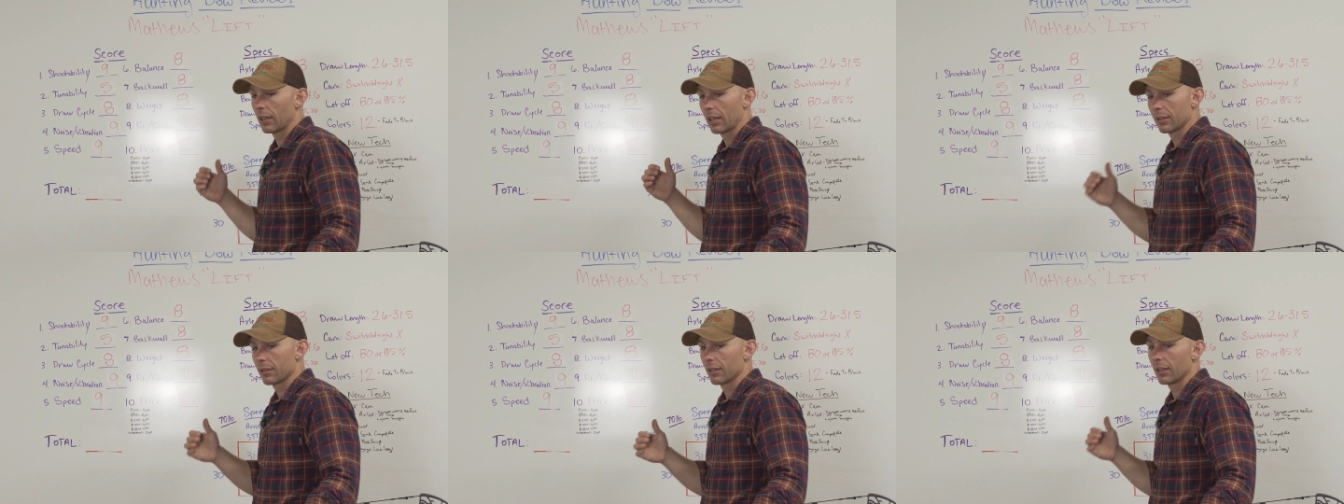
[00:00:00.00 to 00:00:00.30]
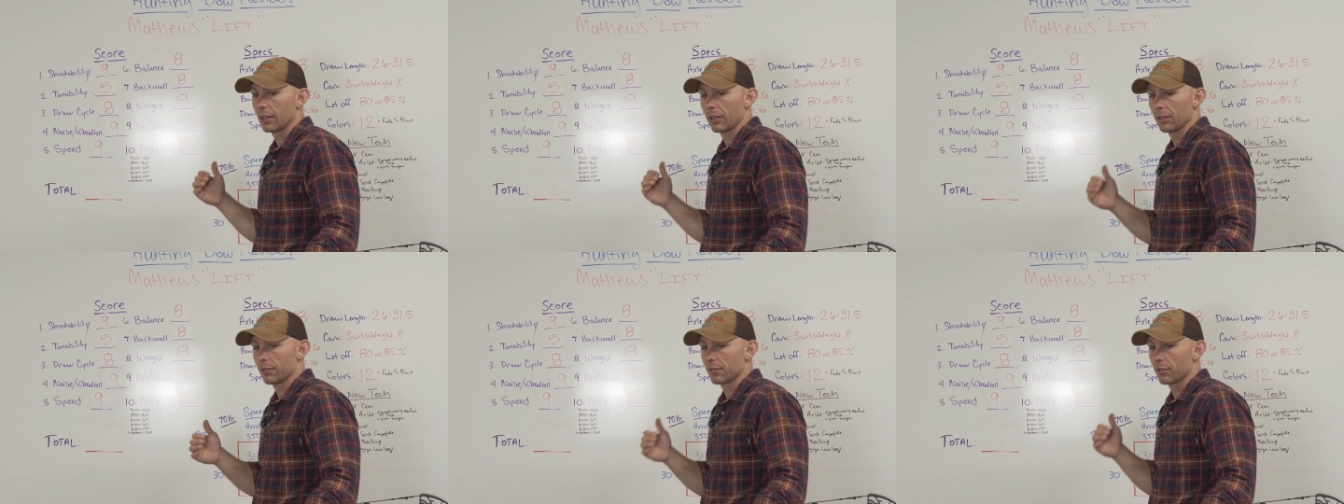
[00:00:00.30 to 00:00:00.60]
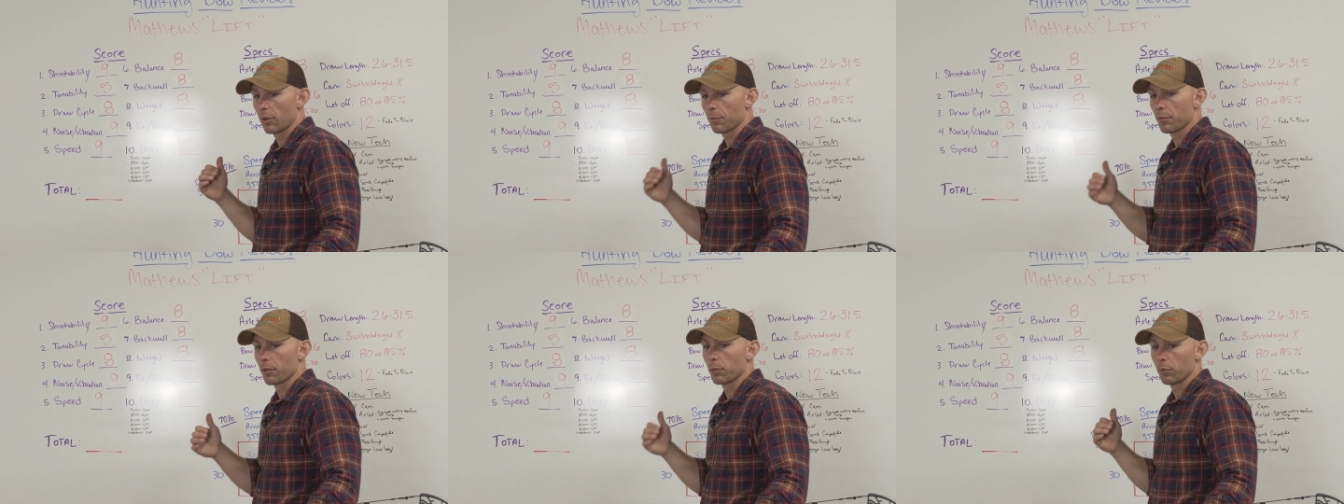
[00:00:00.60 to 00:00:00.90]
I think
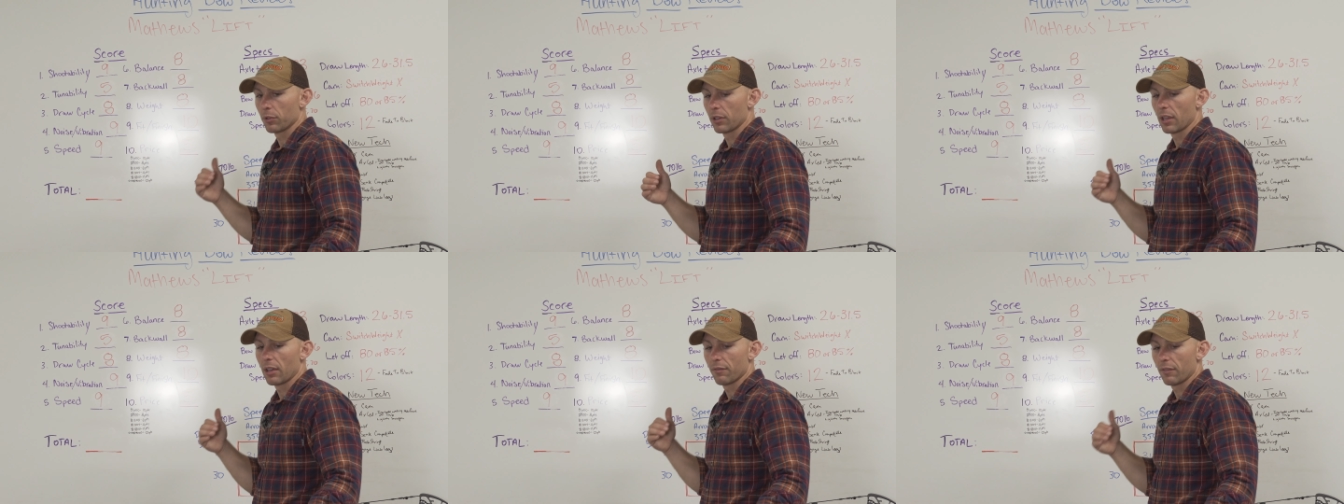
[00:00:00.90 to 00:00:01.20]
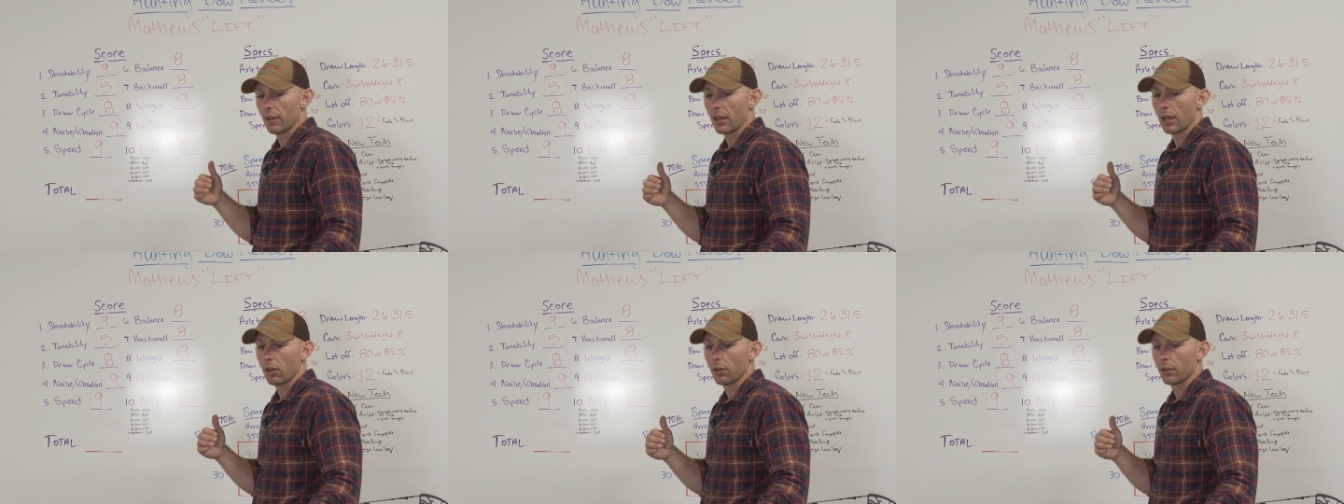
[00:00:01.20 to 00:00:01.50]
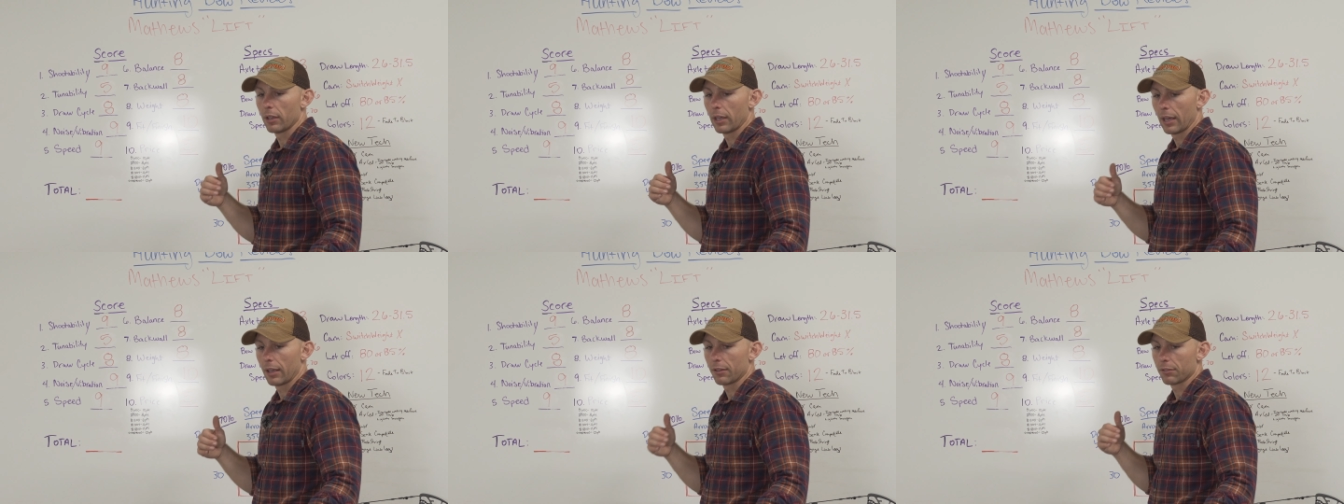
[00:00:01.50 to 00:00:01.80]
something with that
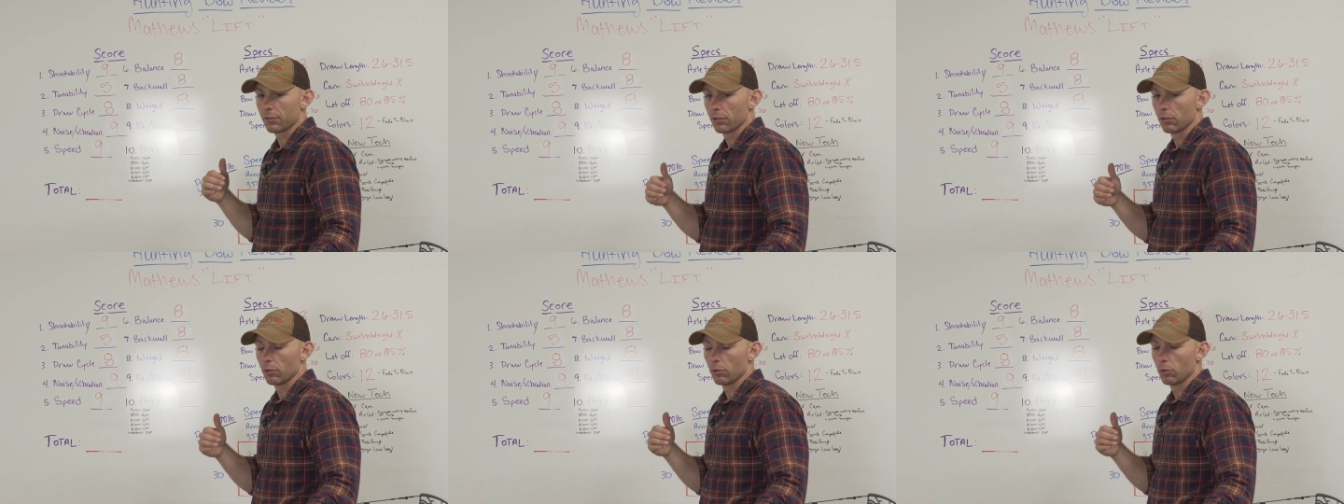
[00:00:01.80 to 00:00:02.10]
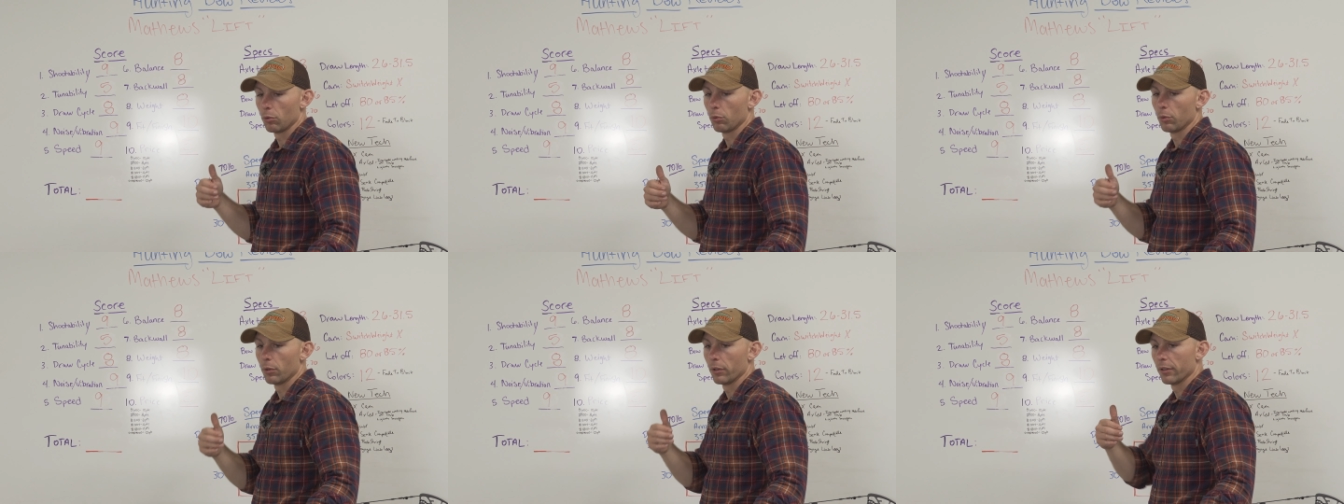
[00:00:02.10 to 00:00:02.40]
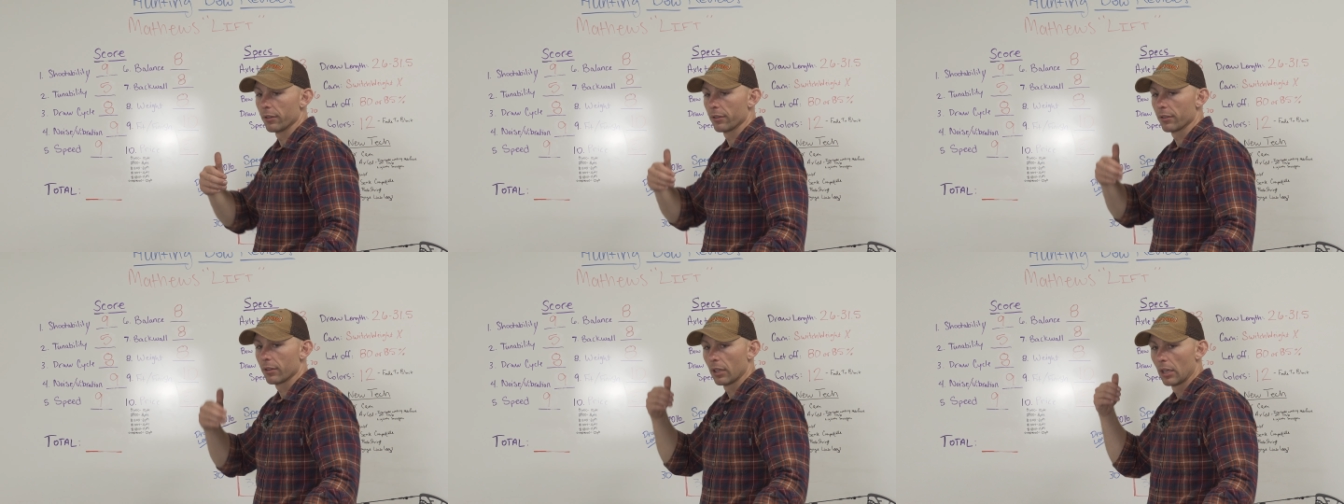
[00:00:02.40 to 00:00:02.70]
valley has to do
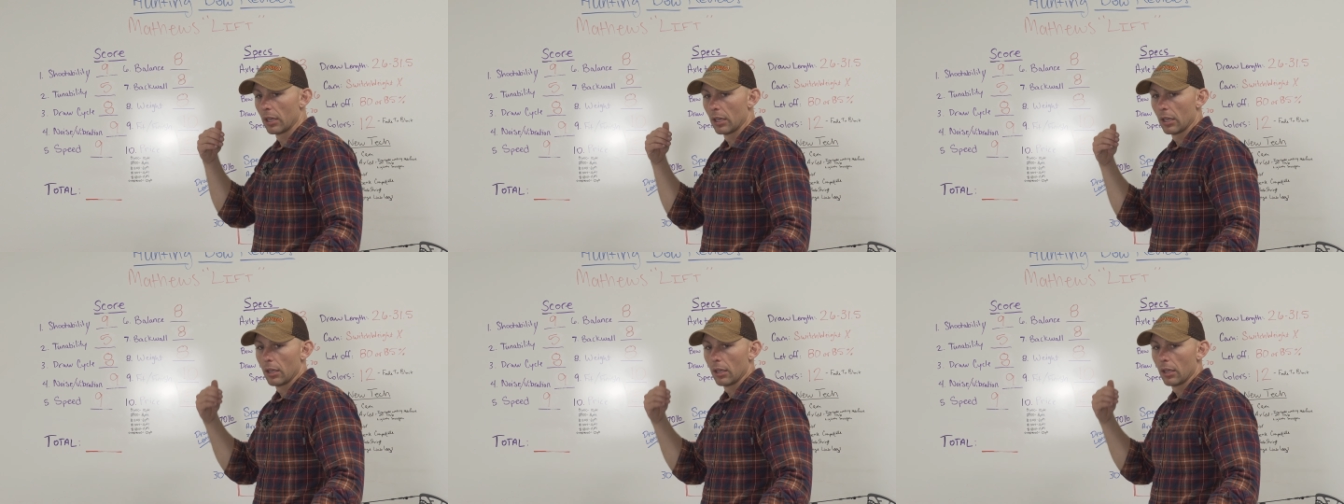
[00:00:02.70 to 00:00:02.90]
with